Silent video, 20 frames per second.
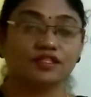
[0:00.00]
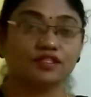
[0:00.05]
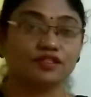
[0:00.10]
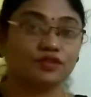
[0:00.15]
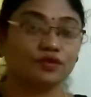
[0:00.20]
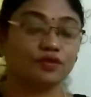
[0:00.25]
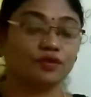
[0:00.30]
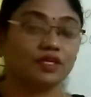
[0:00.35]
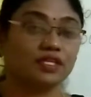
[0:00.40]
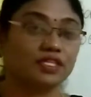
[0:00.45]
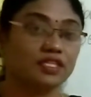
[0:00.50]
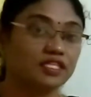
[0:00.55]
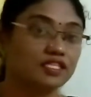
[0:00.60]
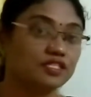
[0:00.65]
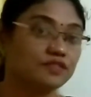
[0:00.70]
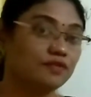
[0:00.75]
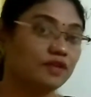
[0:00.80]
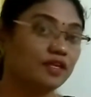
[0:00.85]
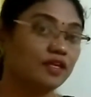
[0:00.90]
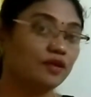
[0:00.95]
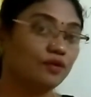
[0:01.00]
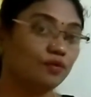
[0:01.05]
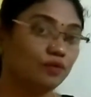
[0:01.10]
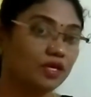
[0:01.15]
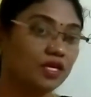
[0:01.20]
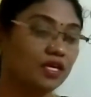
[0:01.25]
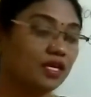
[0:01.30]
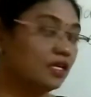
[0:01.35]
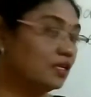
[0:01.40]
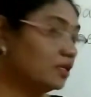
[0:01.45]
So, in this way,
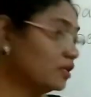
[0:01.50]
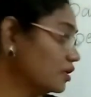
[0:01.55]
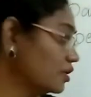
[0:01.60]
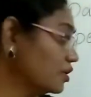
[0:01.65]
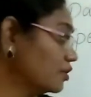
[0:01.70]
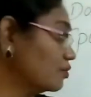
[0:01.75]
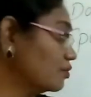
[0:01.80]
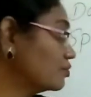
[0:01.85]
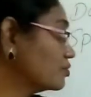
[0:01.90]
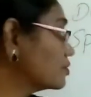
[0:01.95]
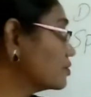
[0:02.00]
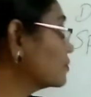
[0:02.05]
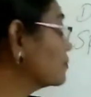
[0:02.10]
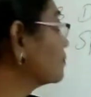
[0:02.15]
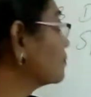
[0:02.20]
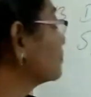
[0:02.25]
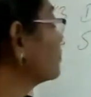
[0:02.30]
we can use.